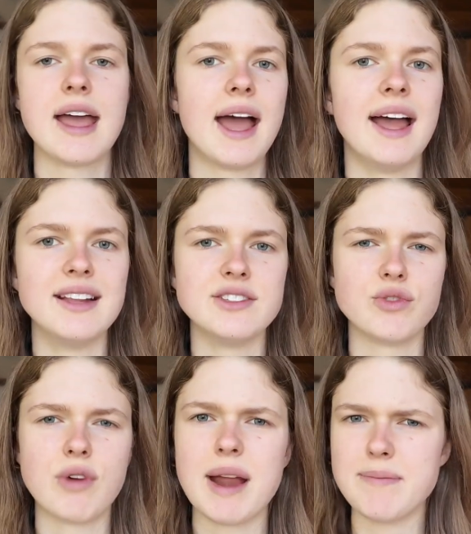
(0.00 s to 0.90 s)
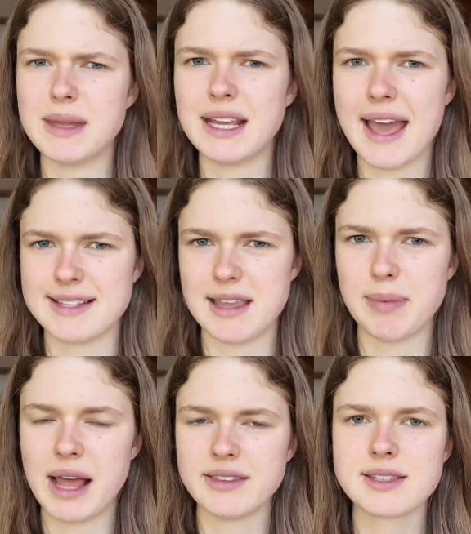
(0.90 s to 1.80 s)
and write mini essay
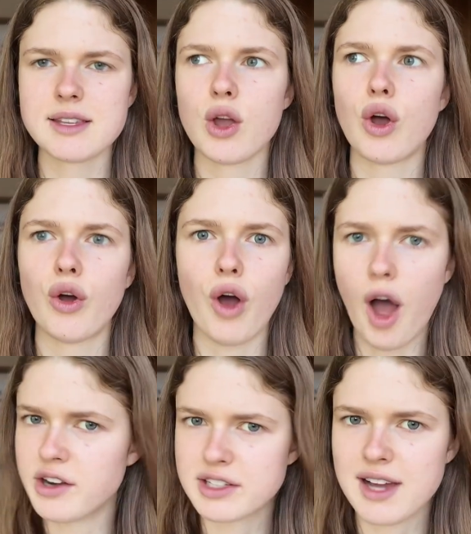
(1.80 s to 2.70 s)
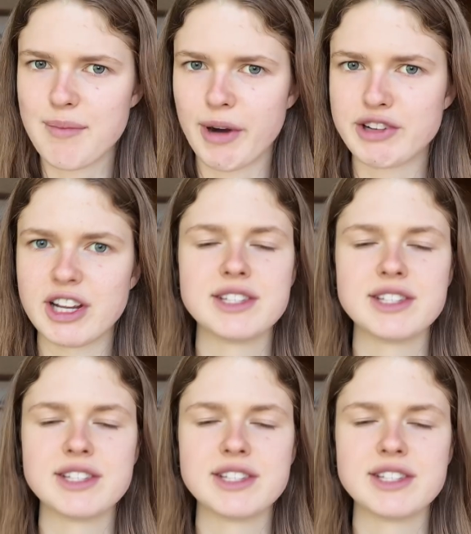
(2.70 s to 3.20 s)
plans under time pressure.